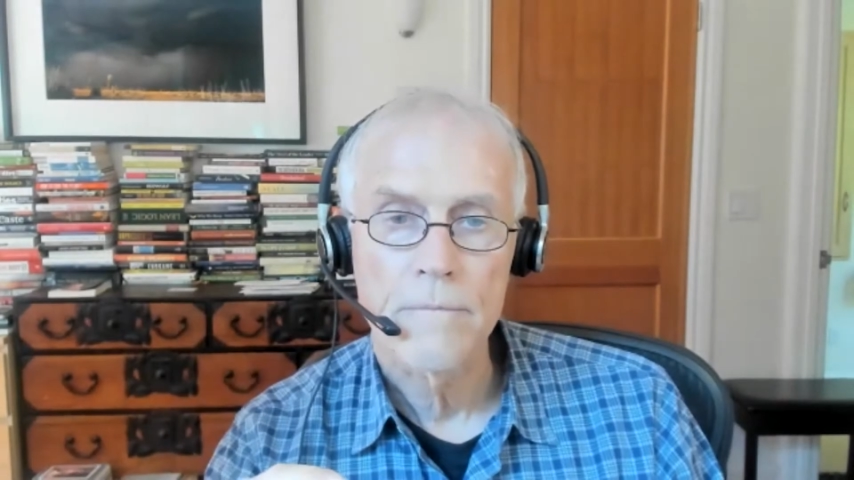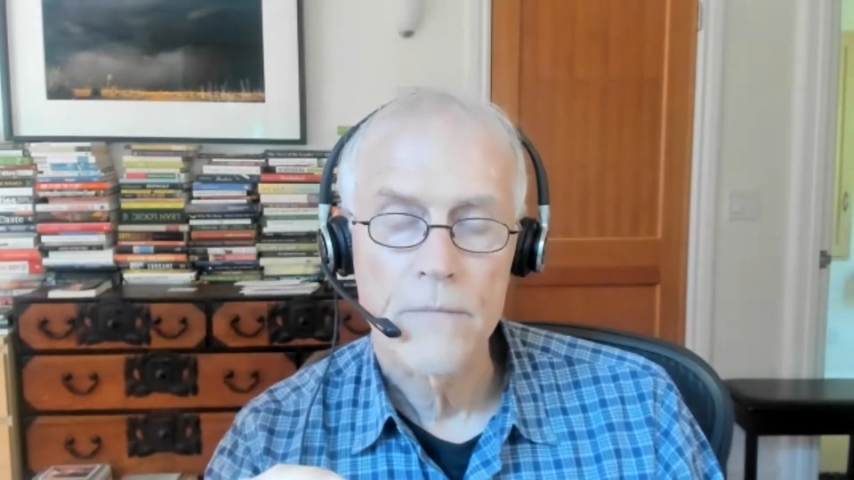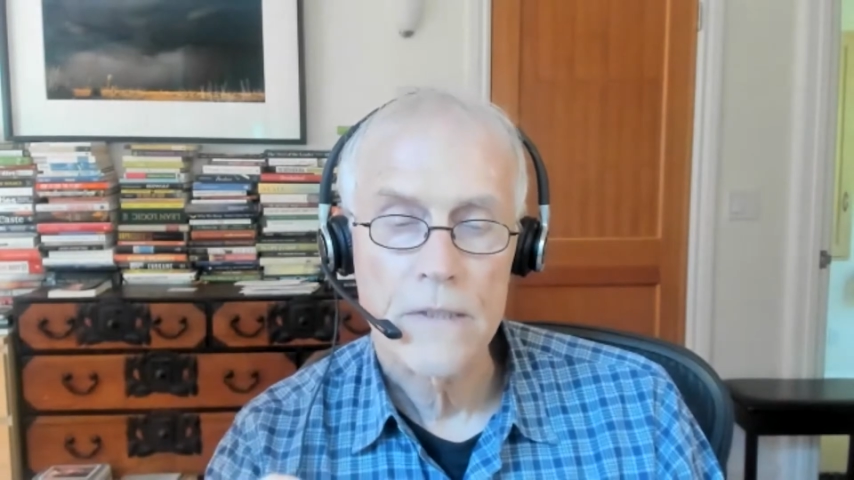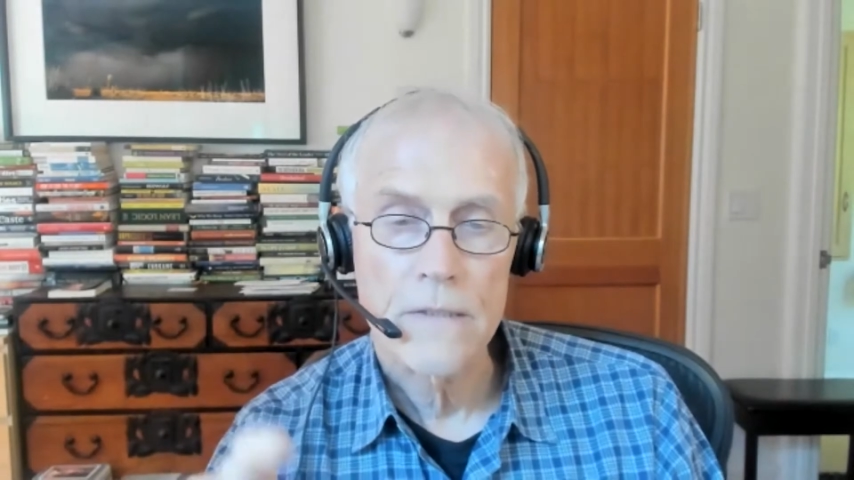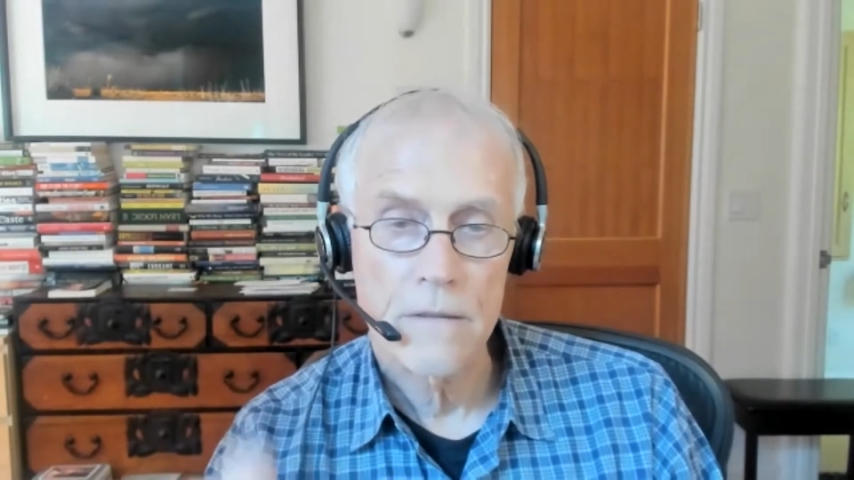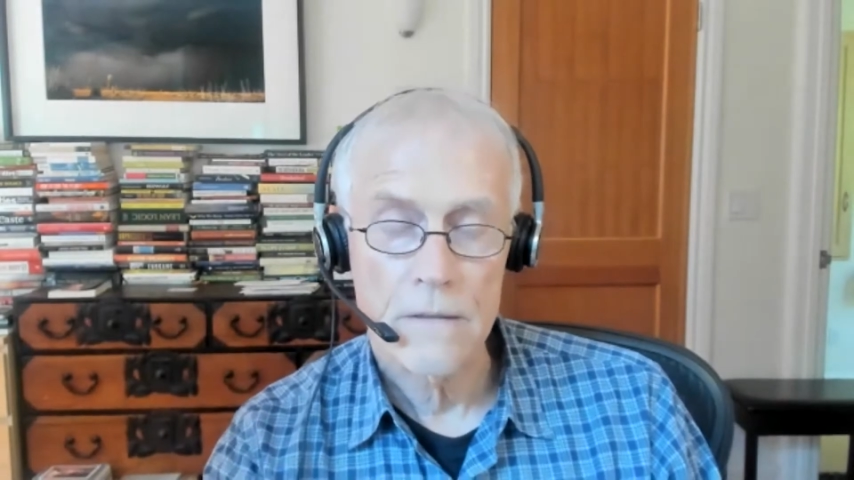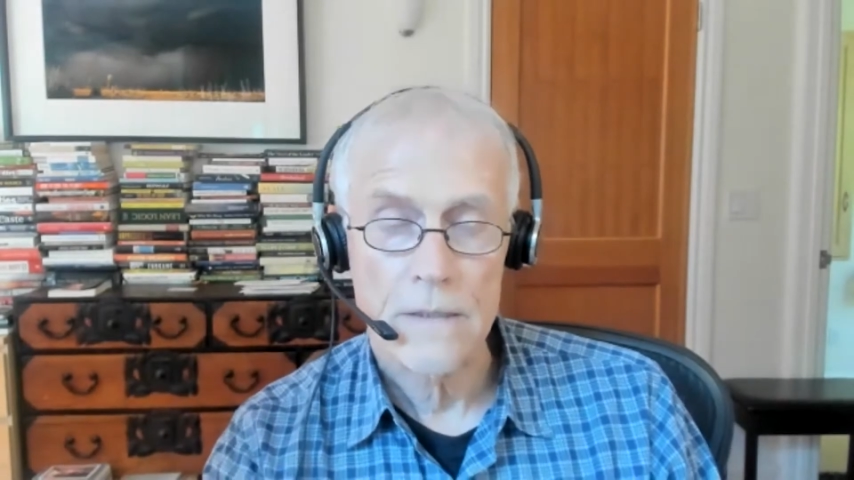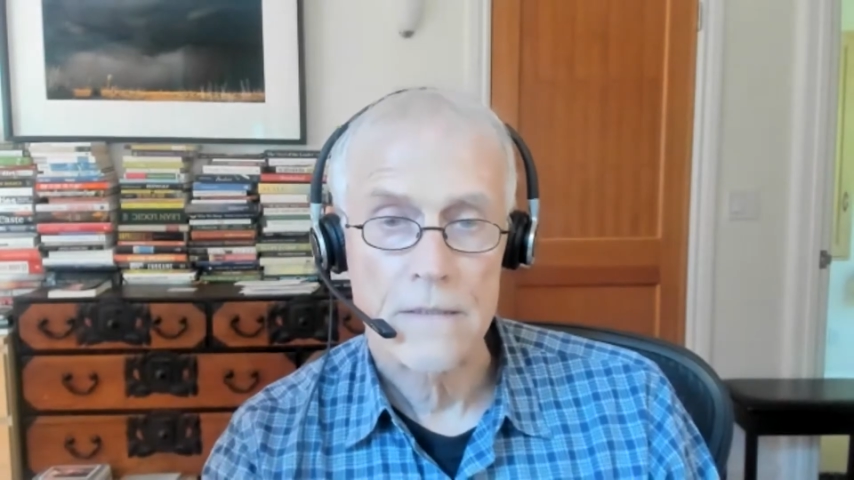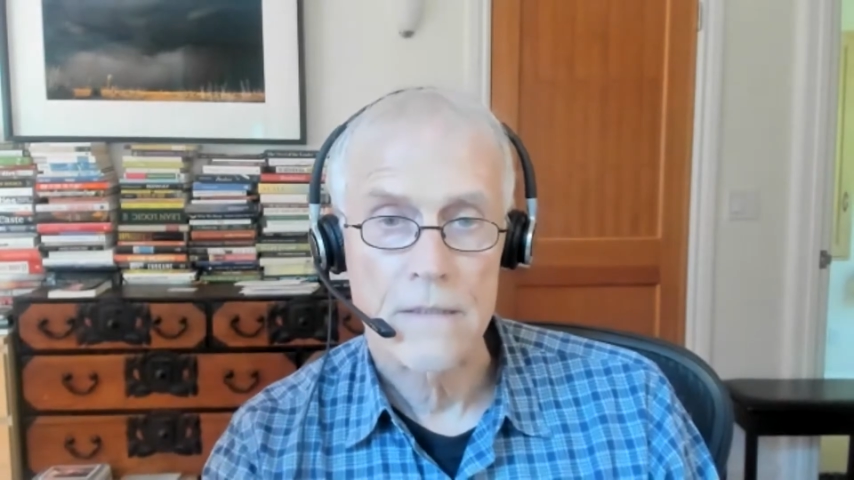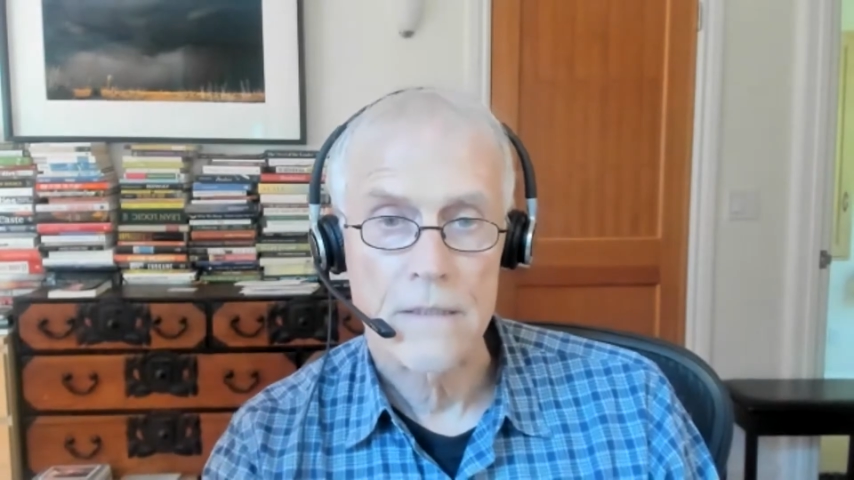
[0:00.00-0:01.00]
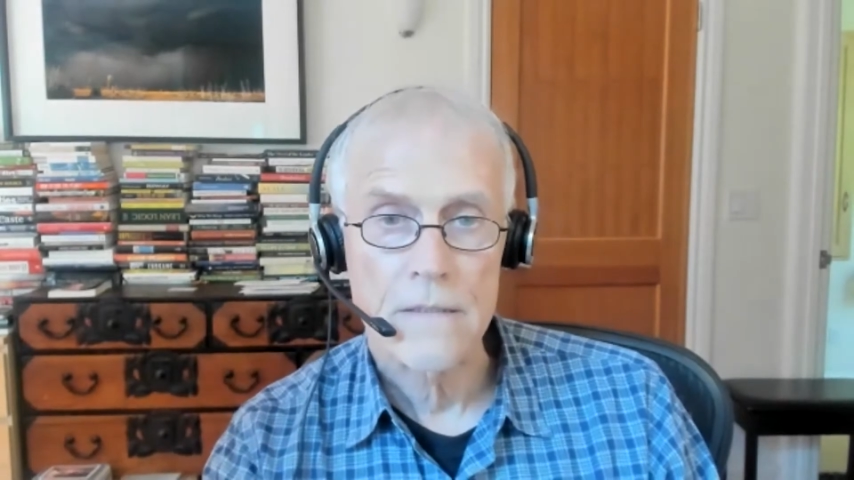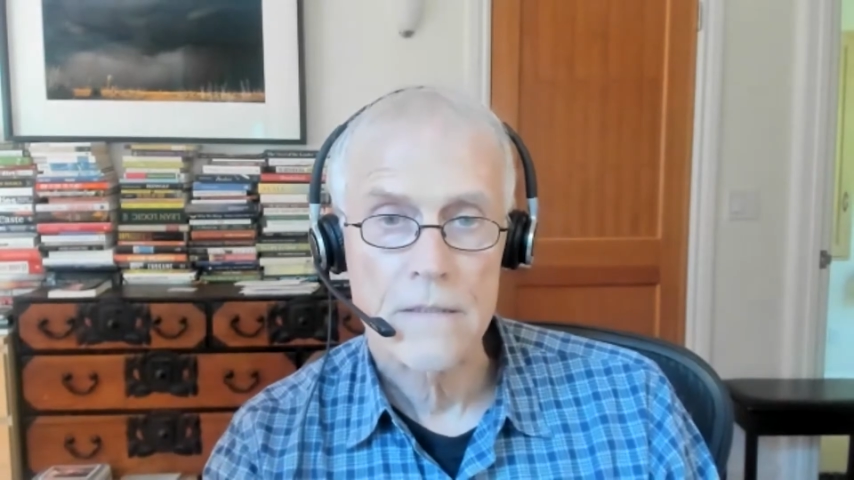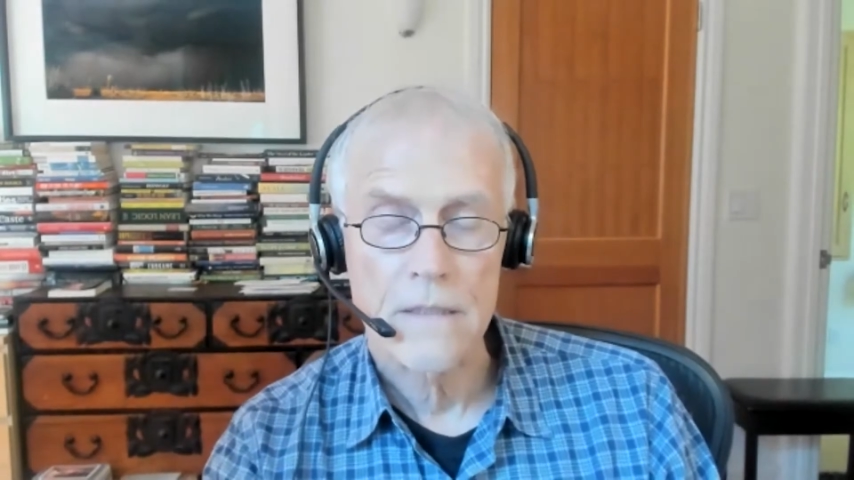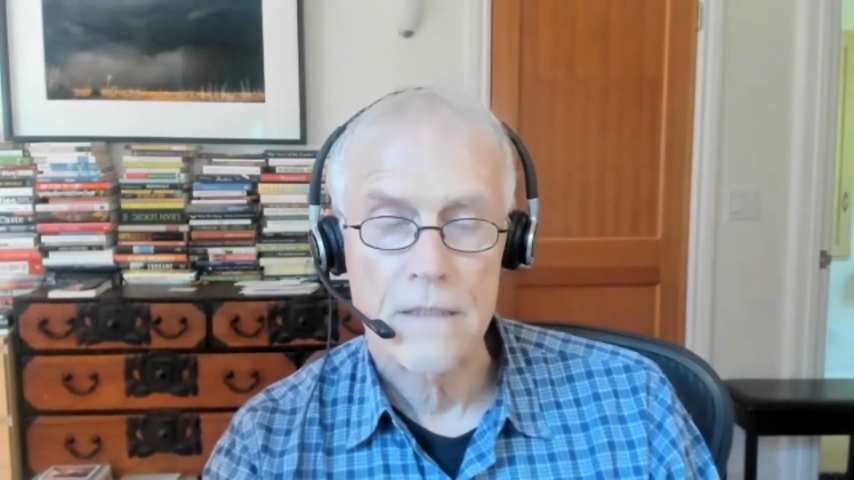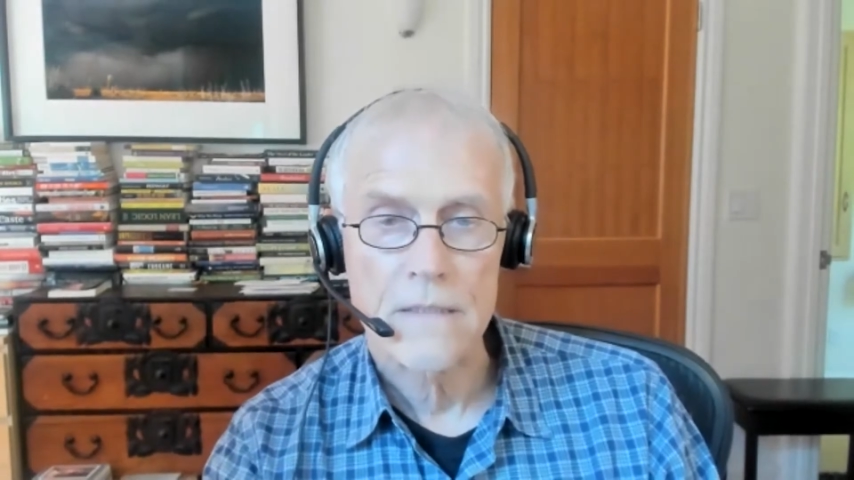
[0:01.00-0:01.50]
It still exists
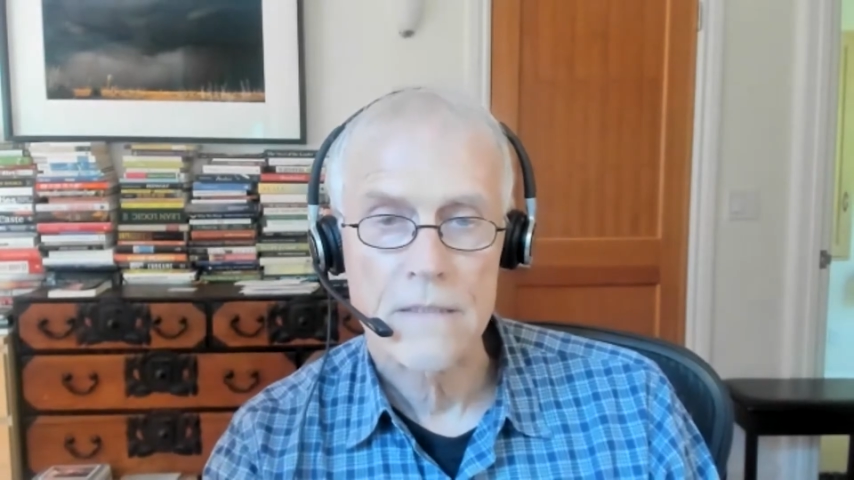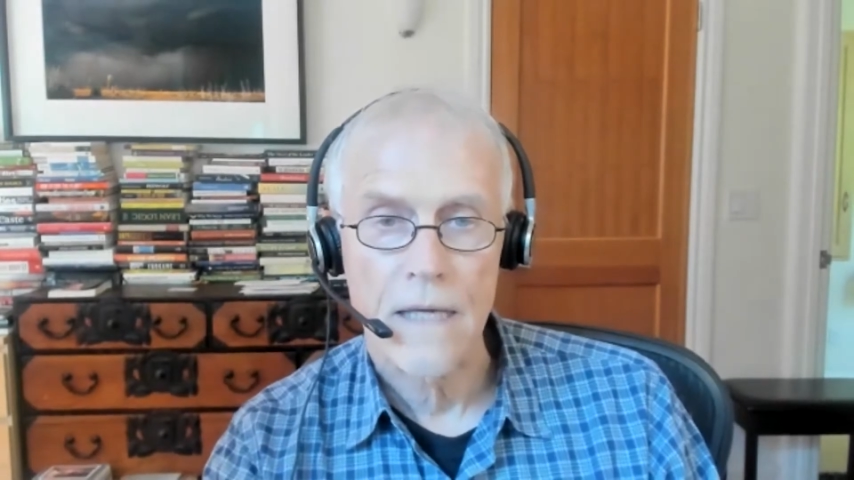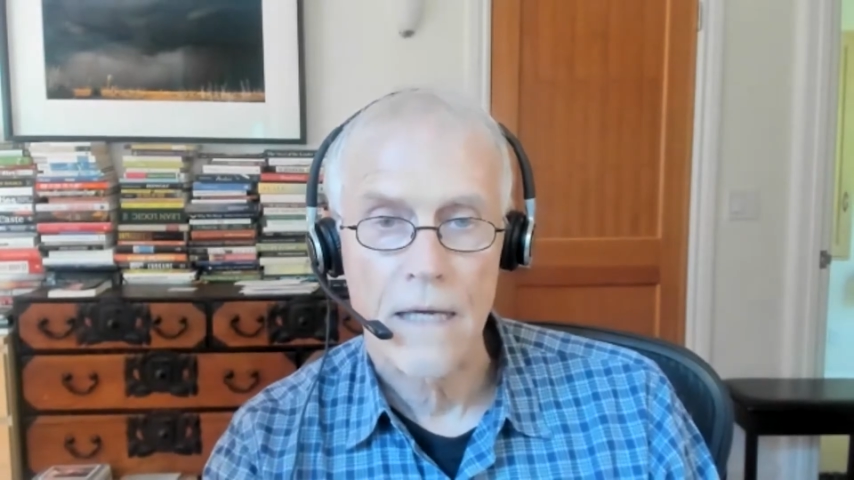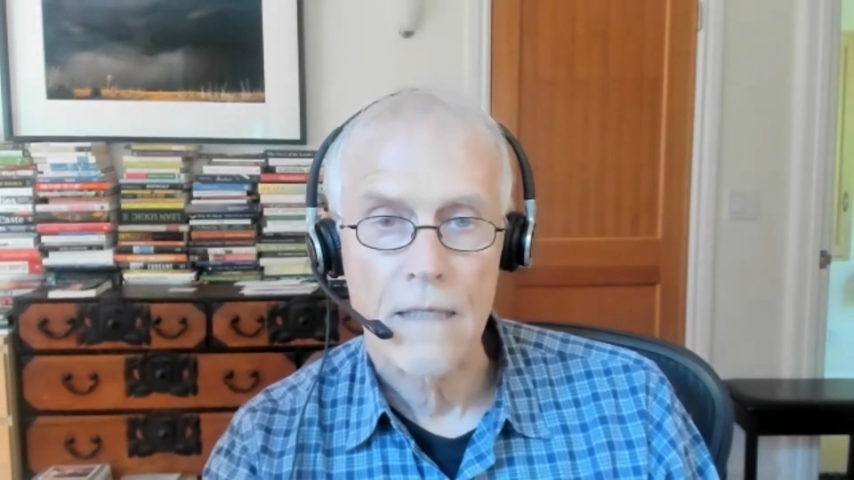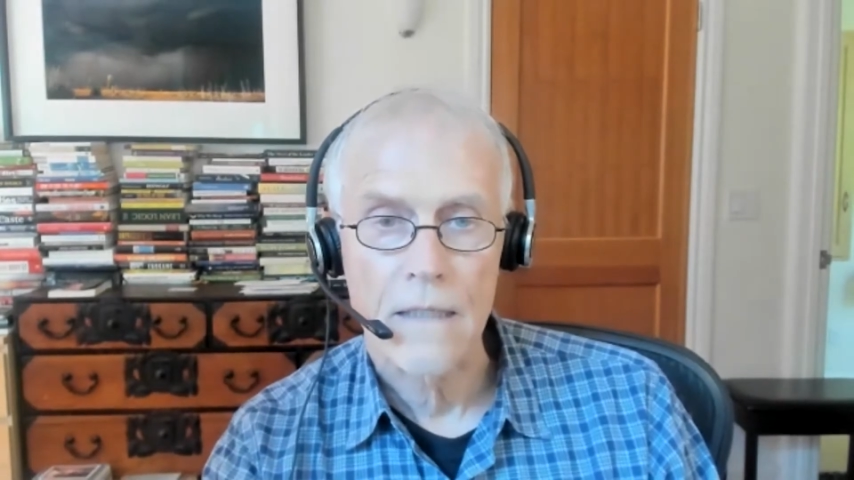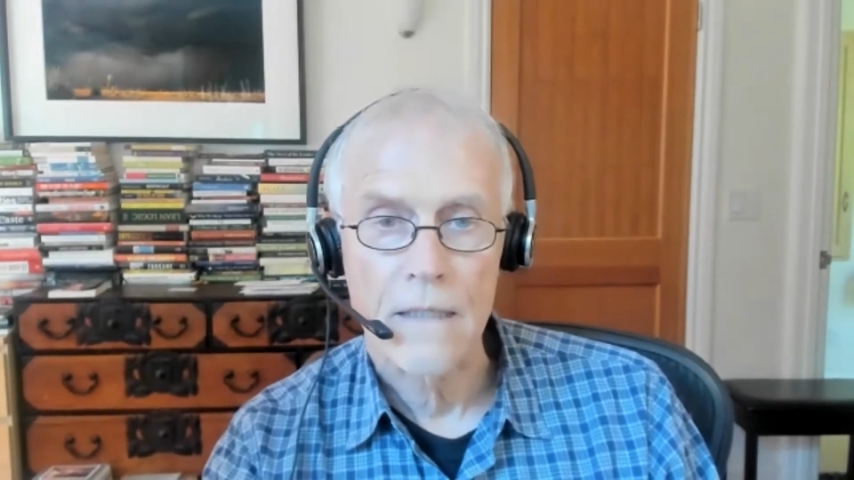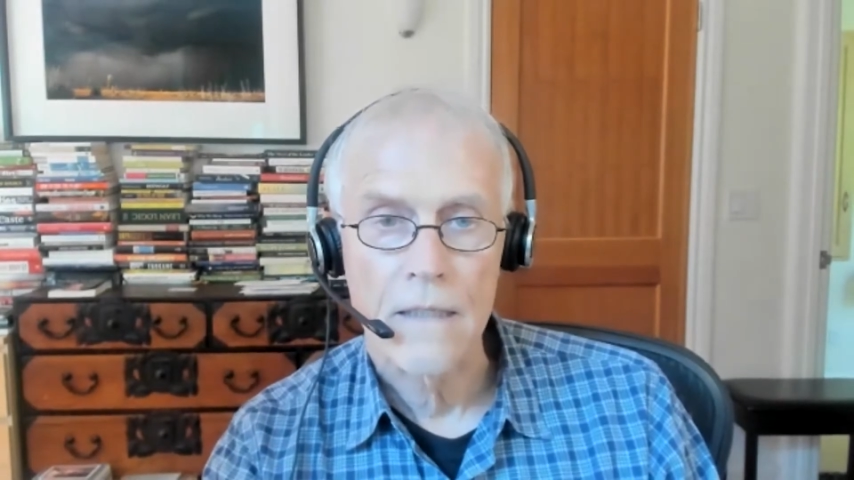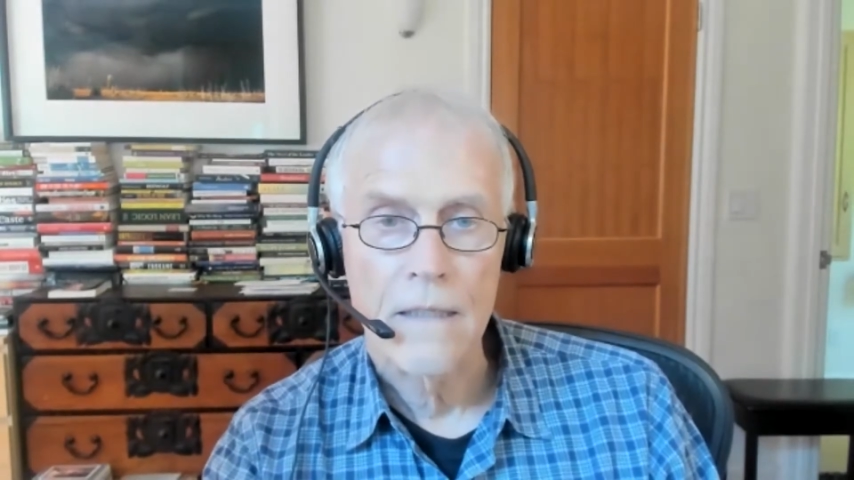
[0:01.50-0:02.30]
to this day.